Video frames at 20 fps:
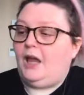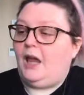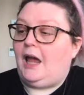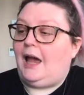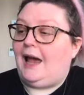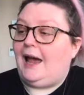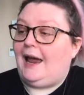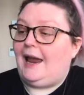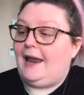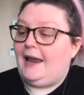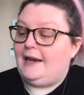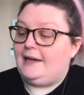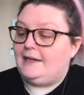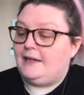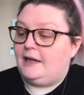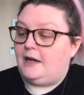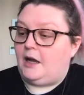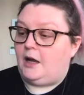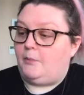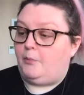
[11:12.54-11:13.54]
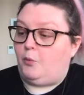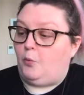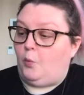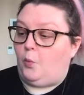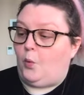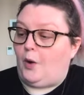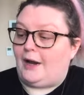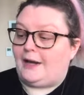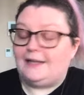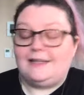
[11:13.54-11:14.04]
I ended up
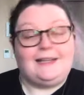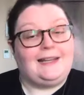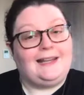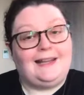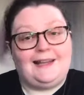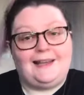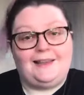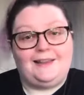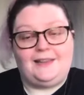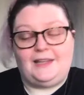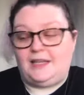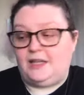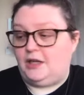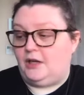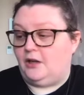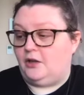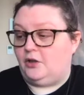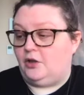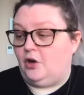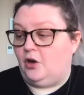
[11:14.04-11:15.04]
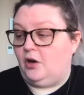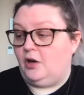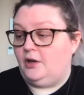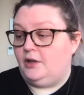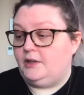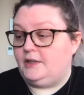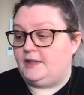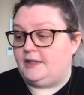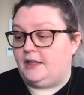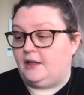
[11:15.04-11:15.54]
winding the
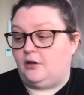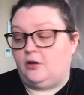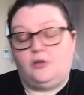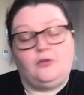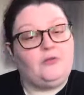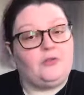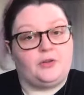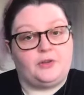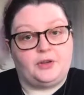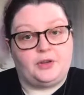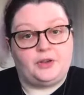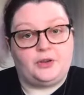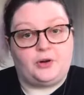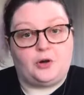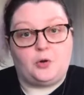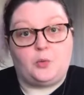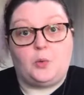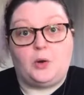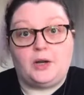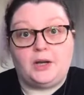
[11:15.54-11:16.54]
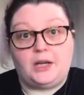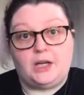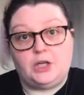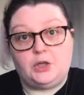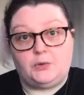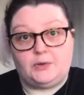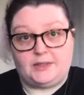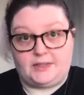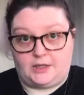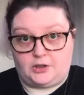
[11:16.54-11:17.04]
yarn single for the third one
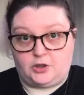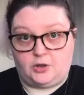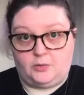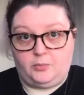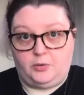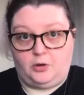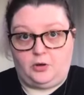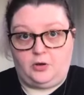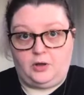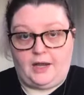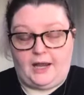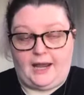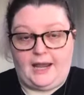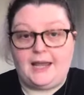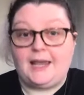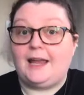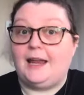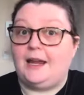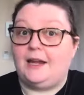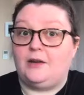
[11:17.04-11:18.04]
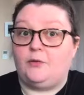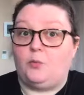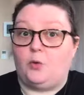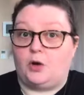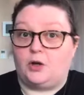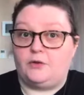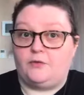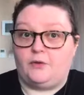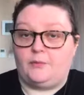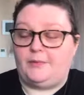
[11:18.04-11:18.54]
into a center pole cake and
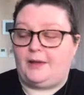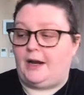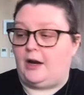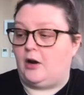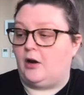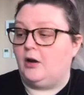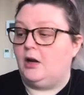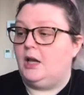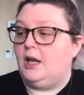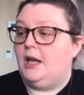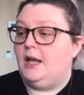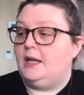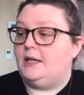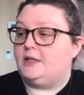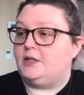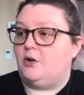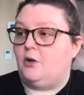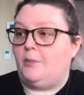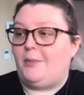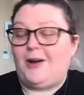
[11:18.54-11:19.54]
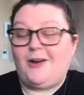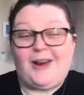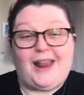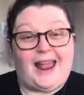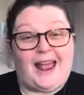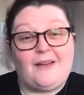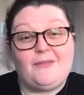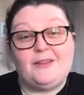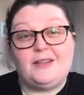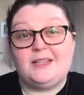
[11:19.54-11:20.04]
worked from there. So about
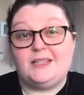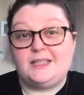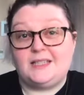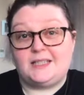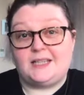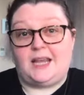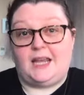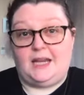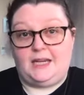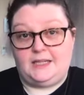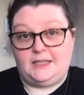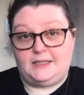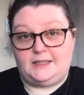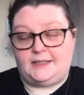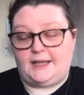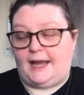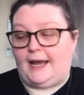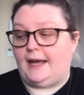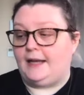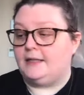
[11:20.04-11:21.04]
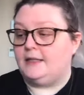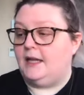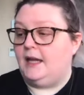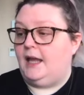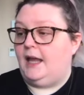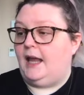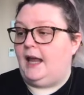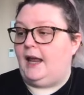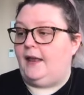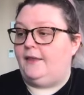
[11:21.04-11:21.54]
half of the skein is that.
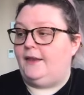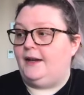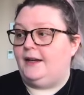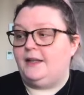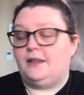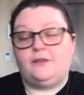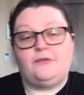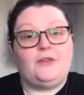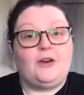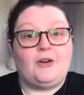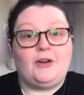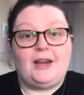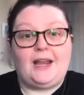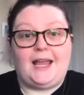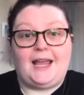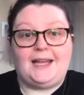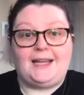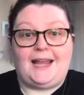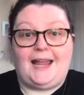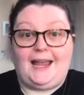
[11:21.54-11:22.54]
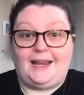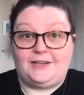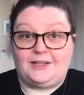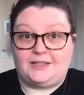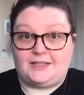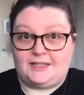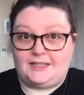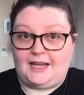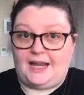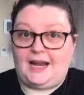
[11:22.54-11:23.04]
And then at the very end, I had
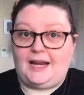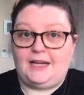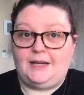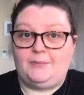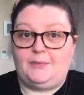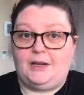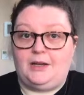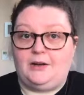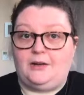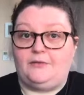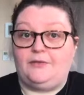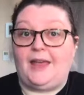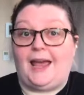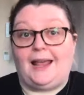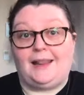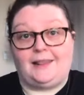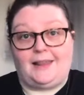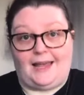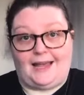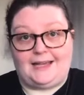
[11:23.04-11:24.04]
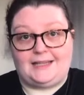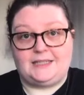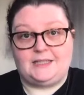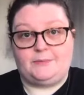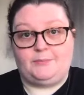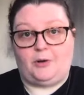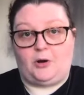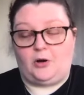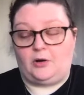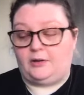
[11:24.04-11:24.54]
just a tiny bit of that
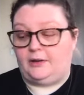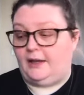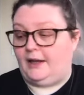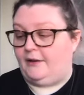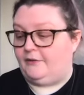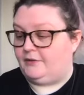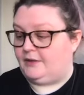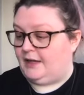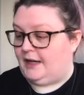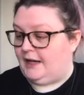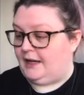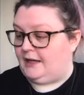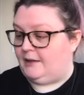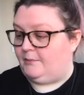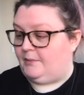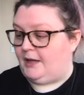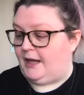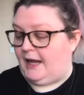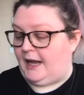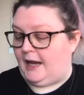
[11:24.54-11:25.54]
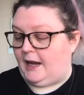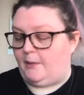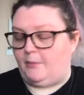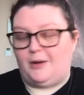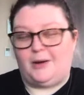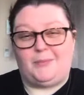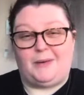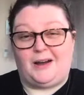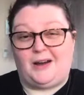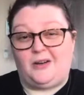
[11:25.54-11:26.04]
last part left and it became
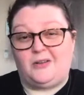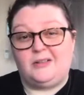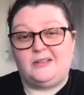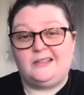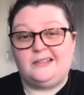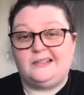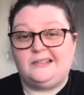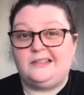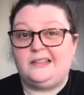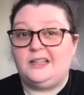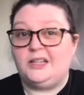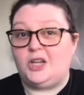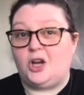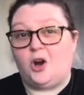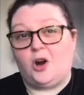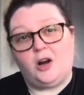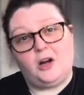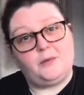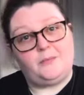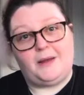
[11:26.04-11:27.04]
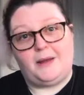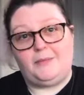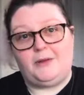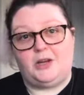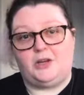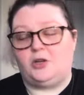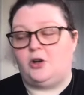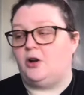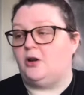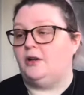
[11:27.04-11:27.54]
about a yard, maybe a
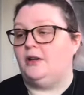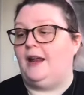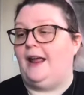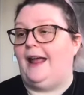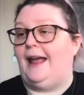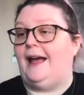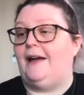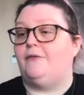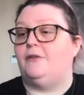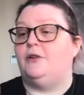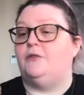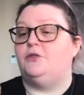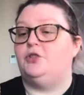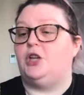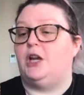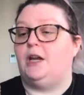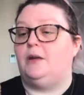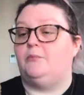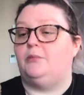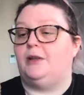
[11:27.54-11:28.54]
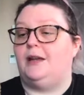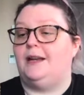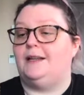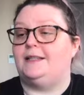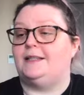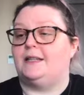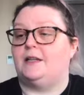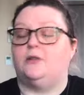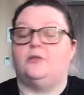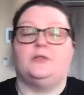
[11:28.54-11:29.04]
yard and a half of chain plied
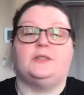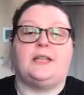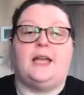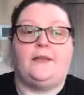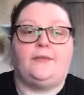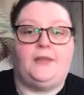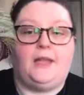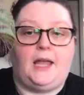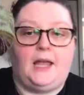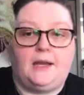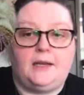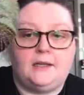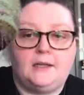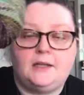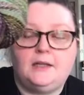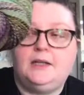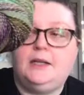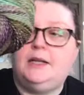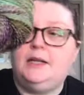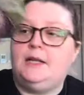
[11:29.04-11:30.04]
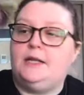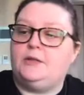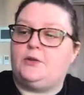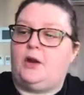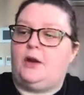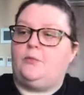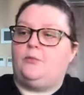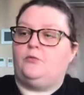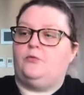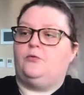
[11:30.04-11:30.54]
singles at the end. So
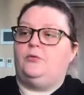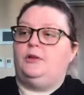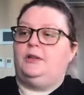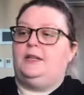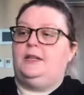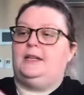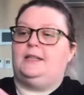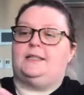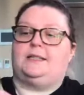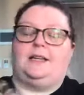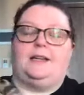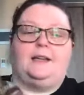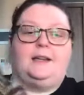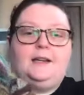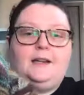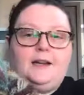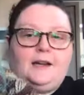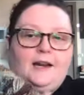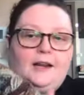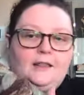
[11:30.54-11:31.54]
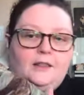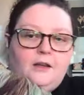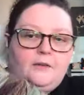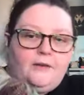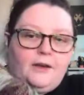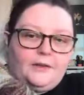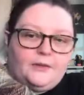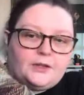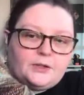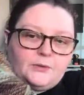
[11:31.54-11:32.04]
I'm really excited and I
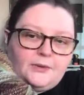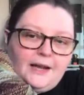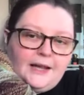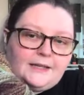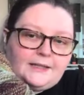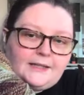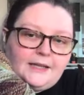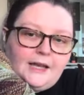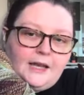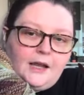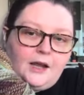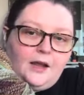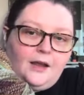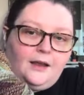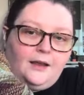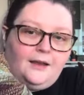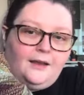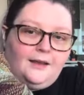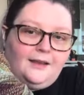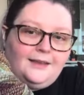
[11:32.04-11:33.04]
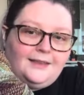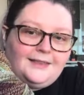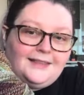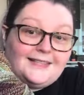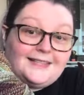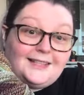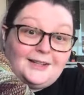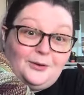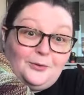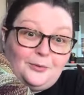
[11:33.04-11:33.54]
love how this one has like
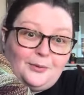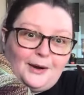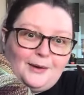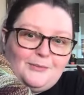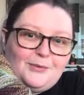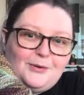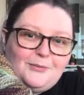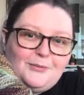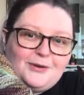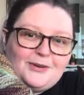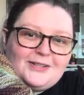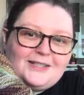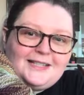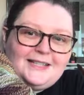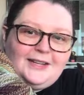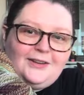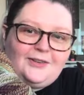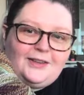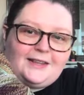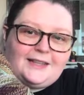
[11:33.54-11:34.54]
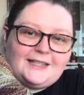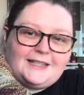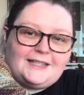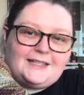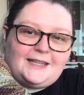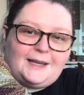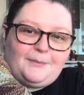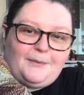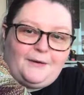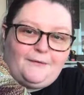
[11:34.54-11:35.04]
these little rainbow bursts in here. Like this
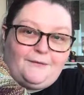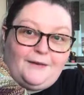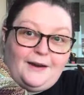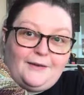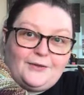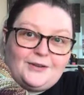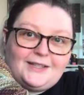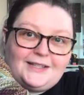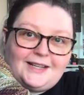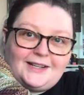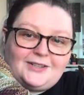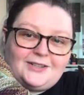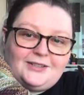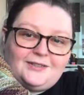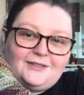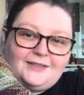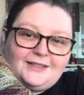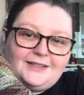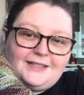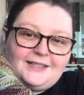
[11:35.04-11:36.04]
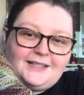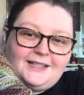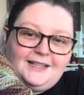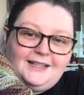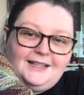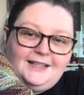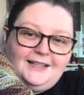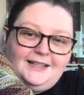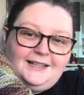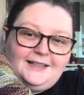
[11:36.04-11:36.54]
is like my favorite section of this,
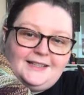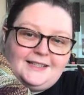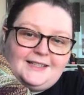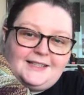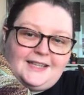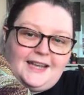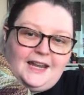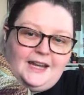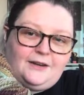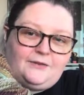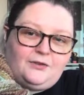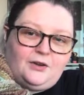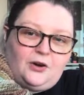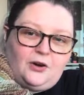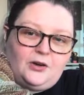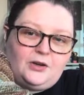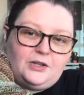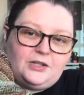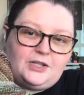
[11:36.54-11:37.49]
this skein of yarn.